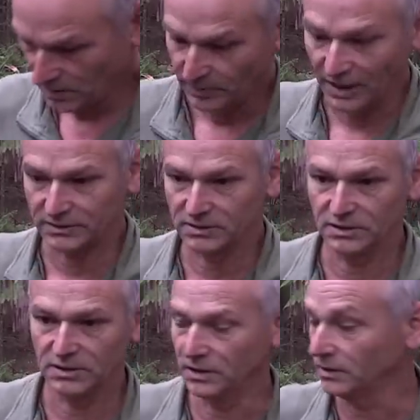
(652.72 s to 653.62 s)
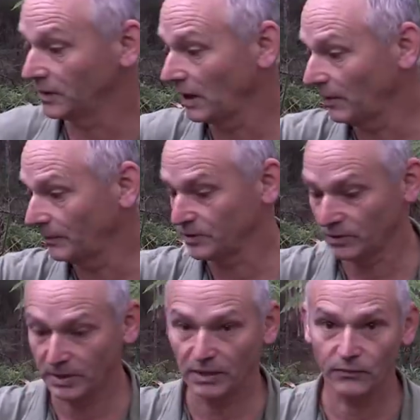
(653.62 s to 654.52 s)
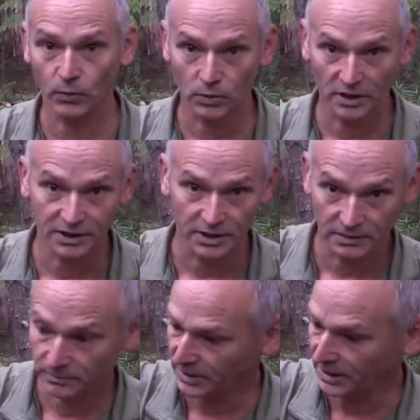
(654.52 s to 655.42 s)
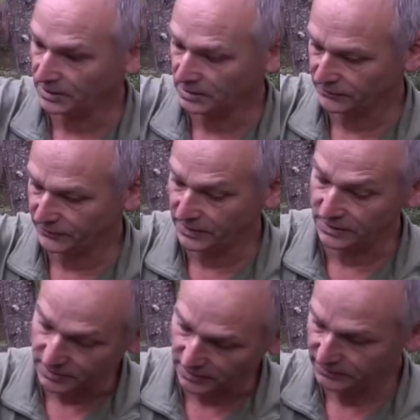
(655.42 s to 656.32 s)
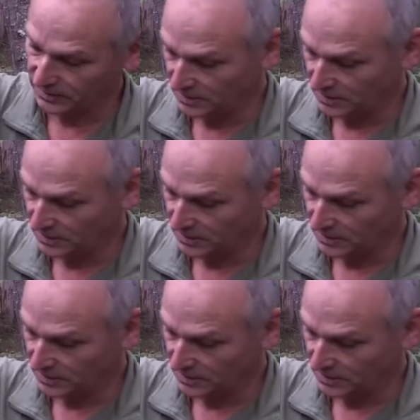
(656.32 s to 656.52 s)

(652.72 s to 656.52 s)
But it'll go up to about 4 litre ladder you can fit in there.